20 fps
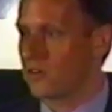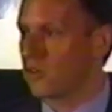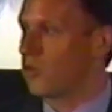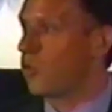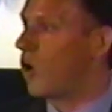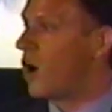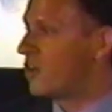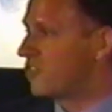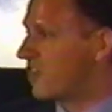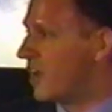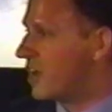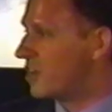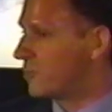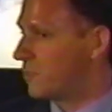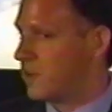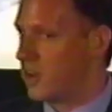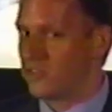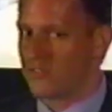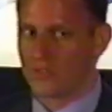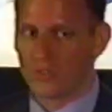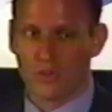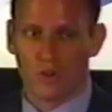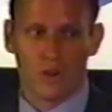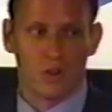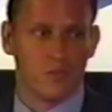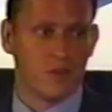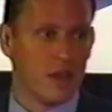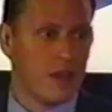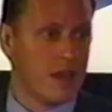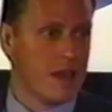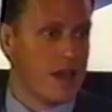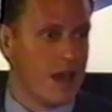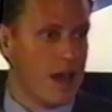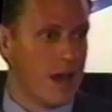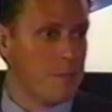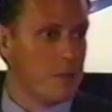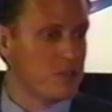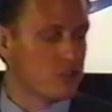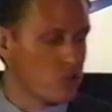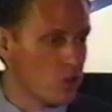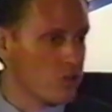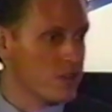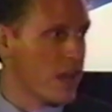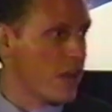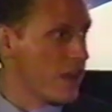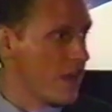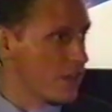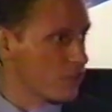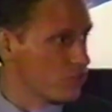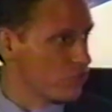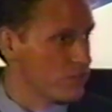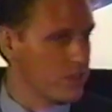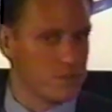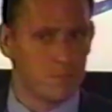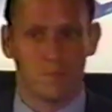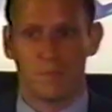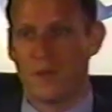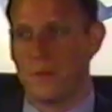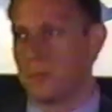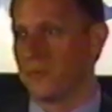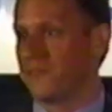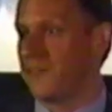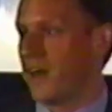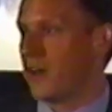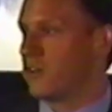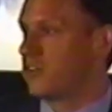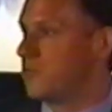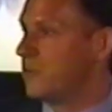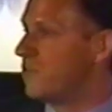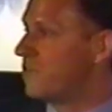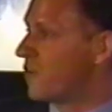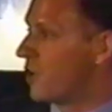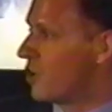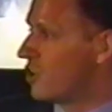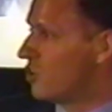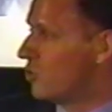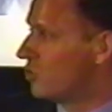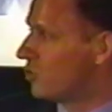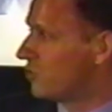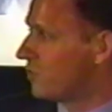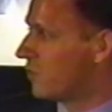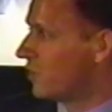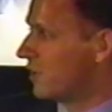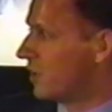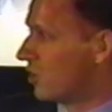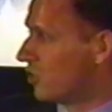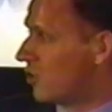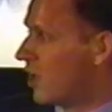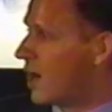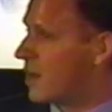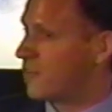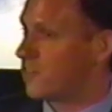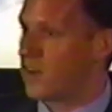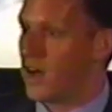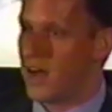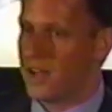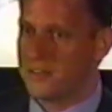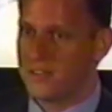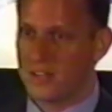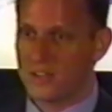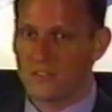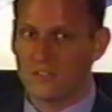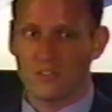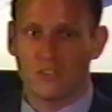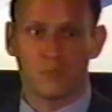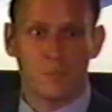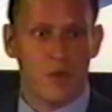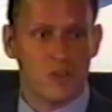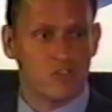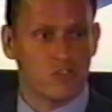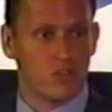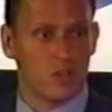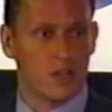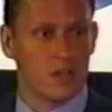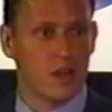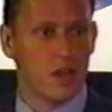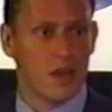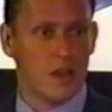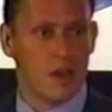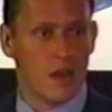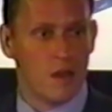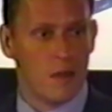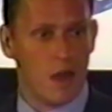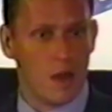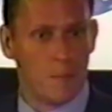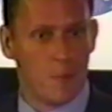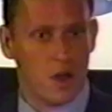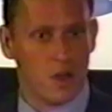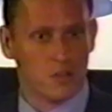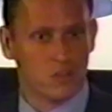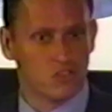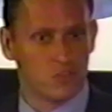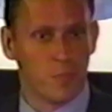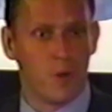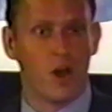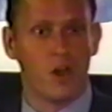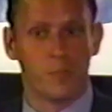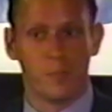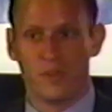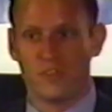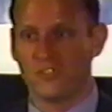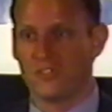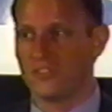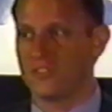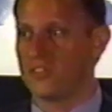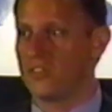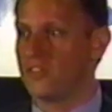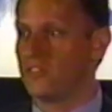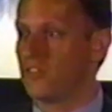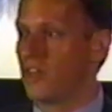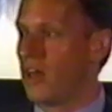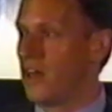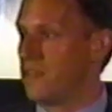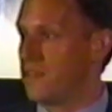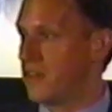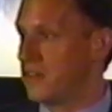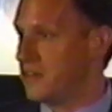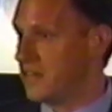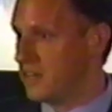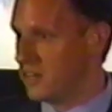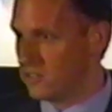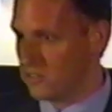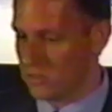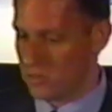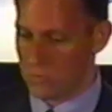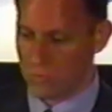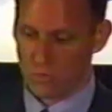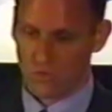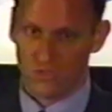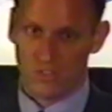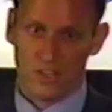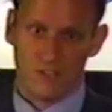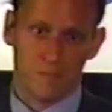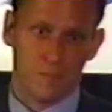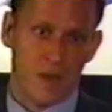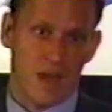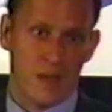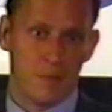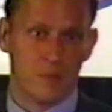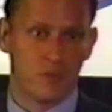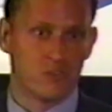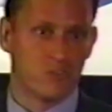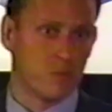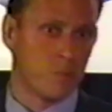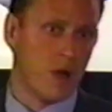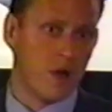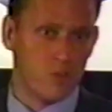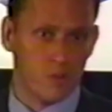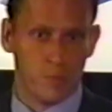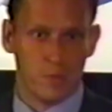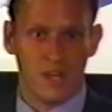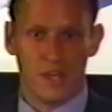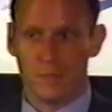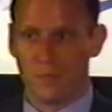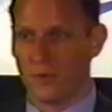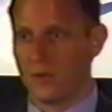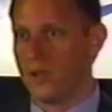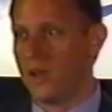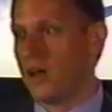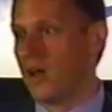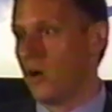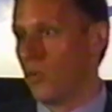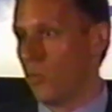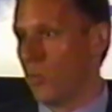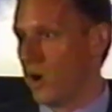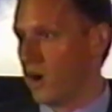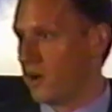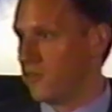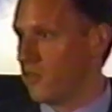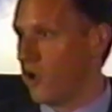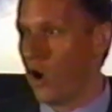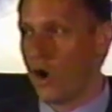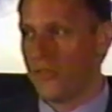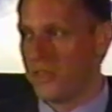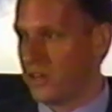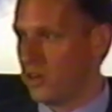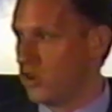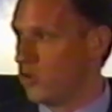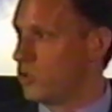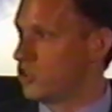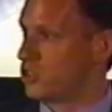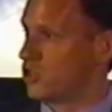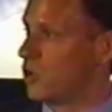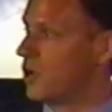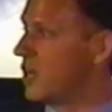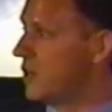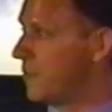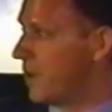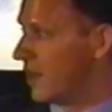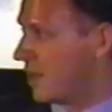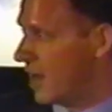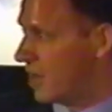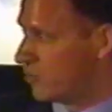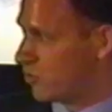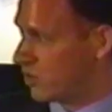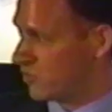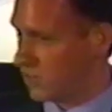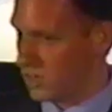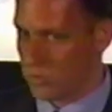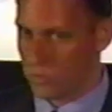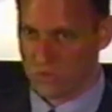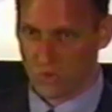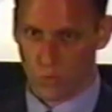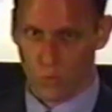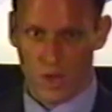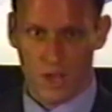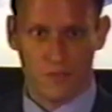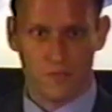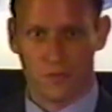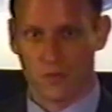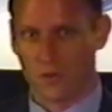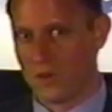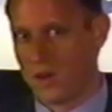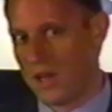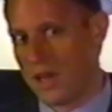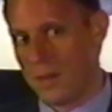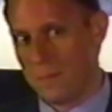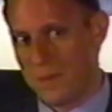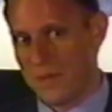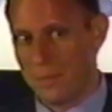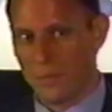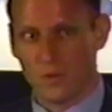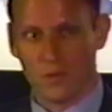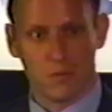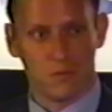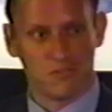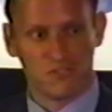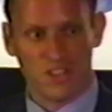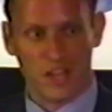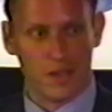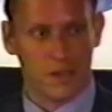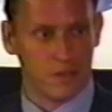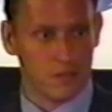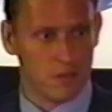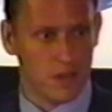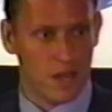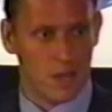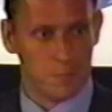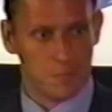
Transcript: quasi-exponential curve. It turned out, actually, that people found it to be very useful in a lot of contexts, especially among small businesses that needed to receive payments from other people where all they knew was their email address, and it was a way for people selling